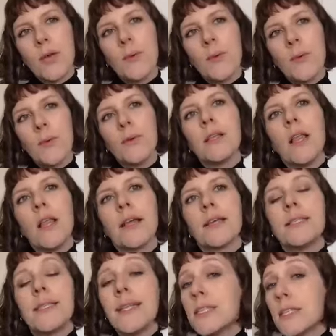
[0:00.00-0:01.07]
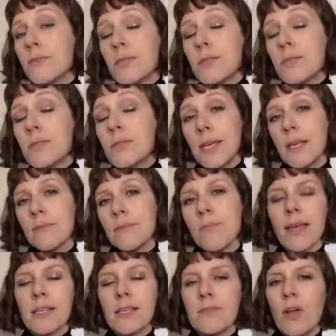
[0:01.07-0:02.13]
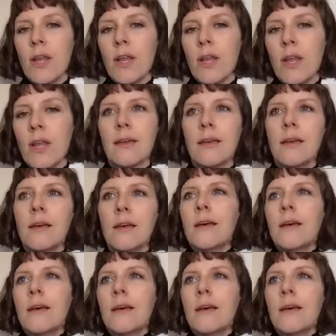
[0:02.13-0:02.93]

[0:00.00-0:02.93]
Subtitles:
So like a sensitive skin might exfoliate